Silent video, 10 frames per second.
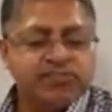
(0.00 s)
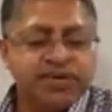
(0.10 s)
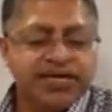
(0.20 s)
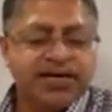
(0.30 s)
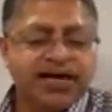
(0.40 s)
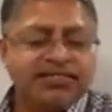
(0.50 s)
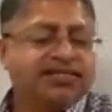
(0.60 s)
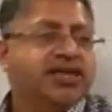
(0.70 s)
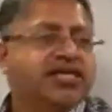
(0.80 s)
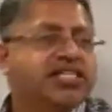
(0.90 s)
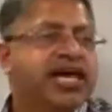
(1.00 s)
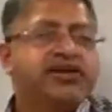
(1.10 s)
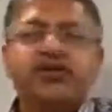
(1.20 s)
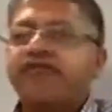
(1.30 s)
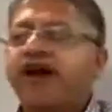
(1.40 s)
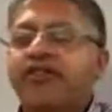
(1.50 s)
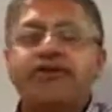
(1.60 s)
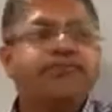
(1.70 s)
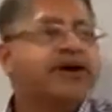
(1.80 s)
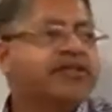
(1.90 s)
because she had no father
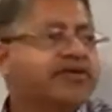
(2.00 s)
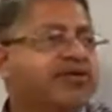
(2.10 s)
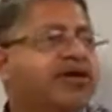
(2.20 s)
and mother.